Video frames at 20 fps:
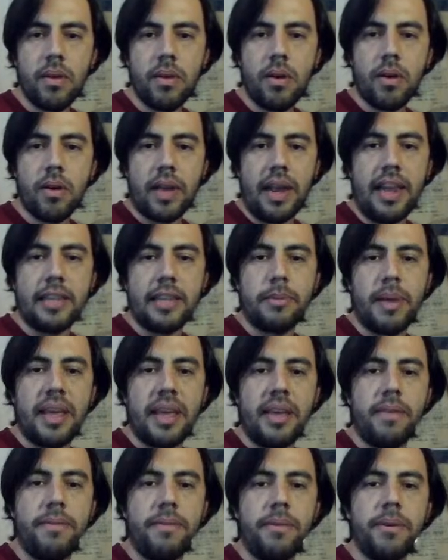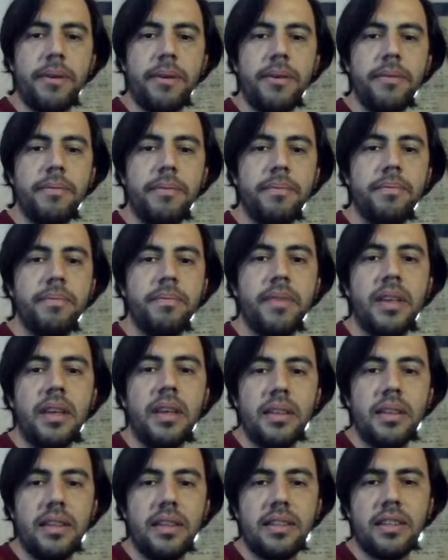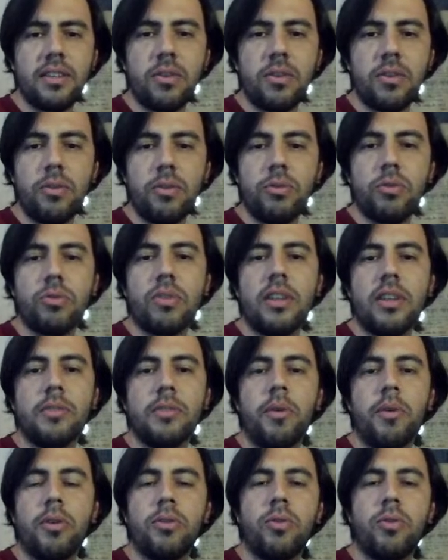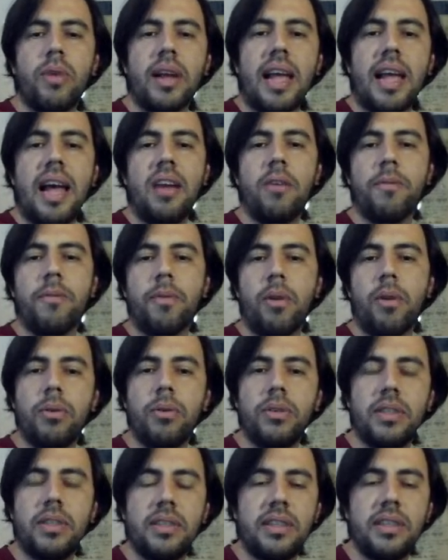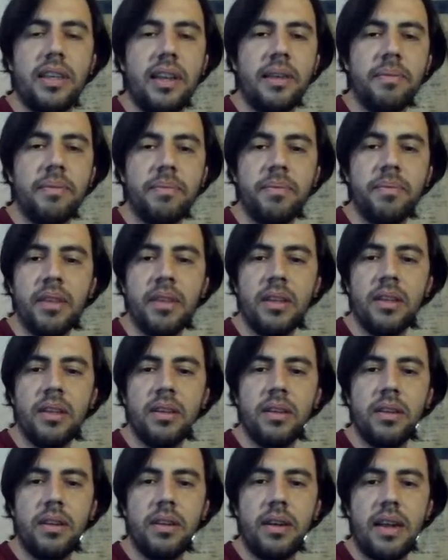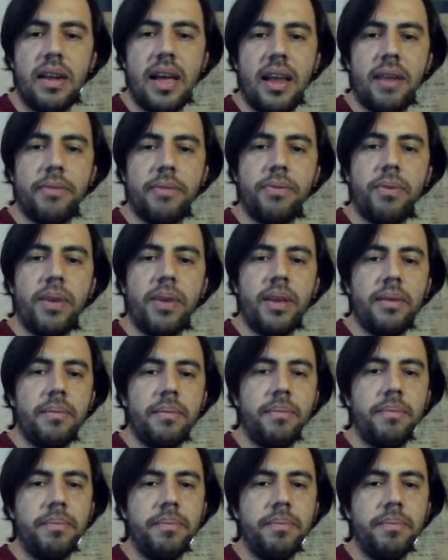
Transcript: Okay, let's play e4. This is going to transpose to a kind of close e7. Knight f3.